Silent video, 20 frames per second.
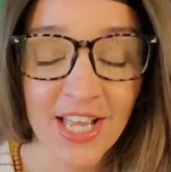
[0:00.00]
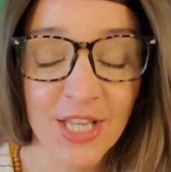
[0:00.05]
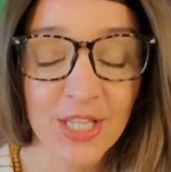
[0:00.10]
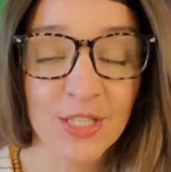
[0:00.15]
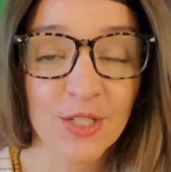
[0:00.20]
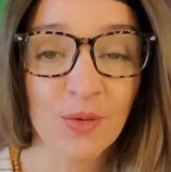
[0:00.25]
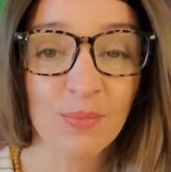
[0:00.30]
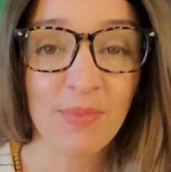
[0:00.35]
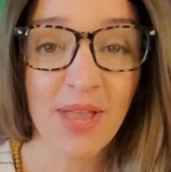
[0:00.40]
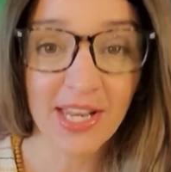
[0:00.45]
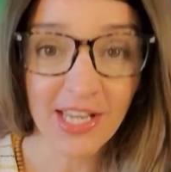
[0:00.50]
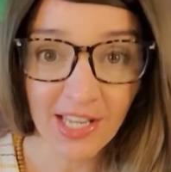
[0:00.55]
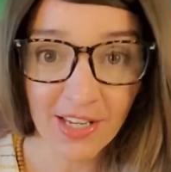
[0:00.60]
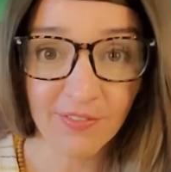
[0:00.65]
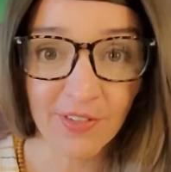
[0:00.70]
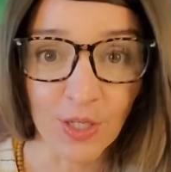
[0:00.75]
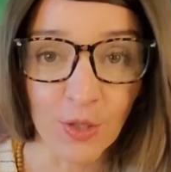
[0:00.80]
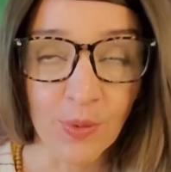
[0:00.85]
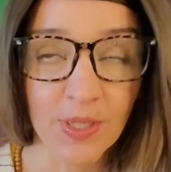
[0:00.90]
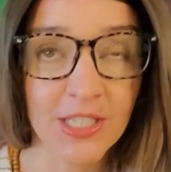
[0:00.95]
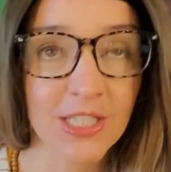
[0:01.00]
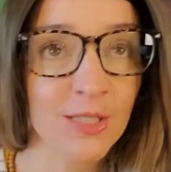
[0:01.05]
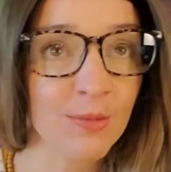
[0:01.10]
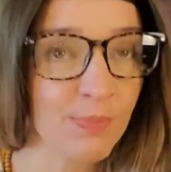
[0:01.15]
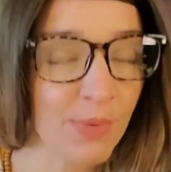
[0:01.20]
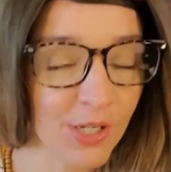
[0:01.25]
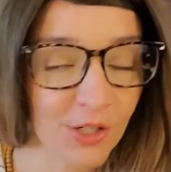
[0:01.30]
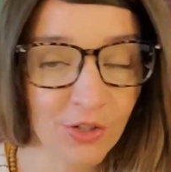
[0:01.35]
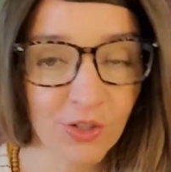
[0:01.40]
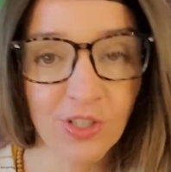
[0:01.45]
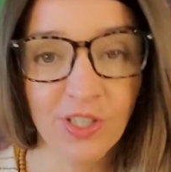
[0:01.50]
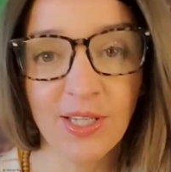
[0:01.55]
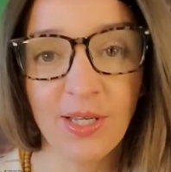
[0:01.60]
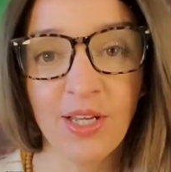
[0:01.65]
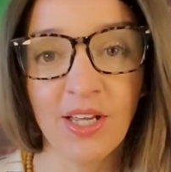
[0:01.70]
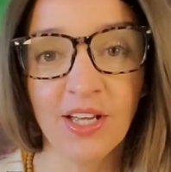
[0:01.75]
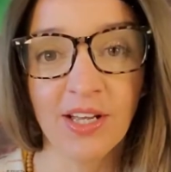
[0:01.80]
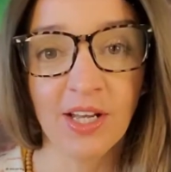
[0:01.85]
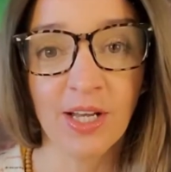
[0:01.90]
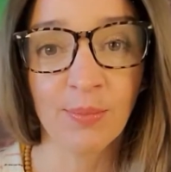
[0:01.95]
So many of you,
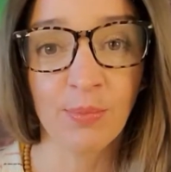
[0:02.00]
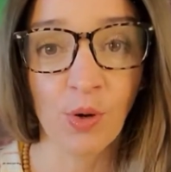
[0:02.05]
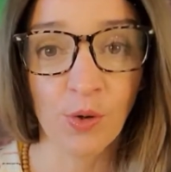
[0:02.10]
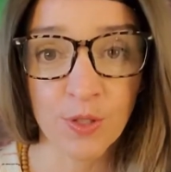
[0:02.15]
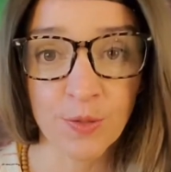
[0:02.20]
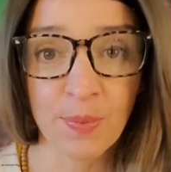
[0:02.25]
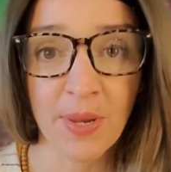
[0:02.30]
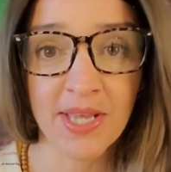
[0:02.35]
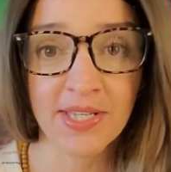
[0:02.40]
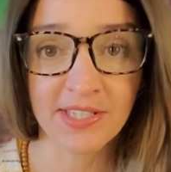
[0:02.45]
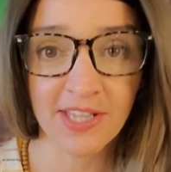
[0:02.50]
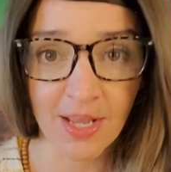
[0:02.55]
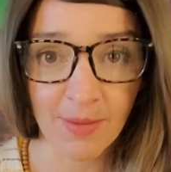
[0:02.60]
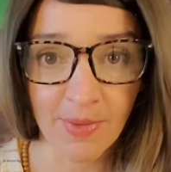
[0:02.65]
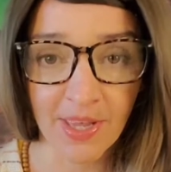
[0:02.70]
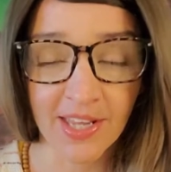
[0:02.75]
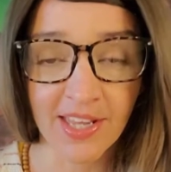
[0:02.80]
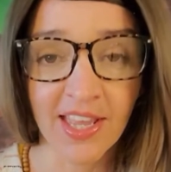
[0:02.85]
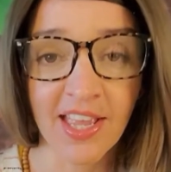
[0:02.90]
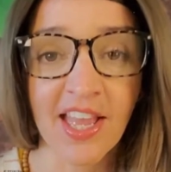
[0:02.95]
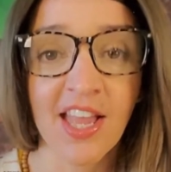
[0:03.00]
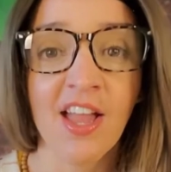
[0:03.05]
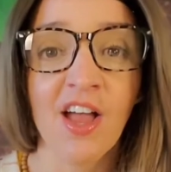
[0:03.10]
especially post-pandemic,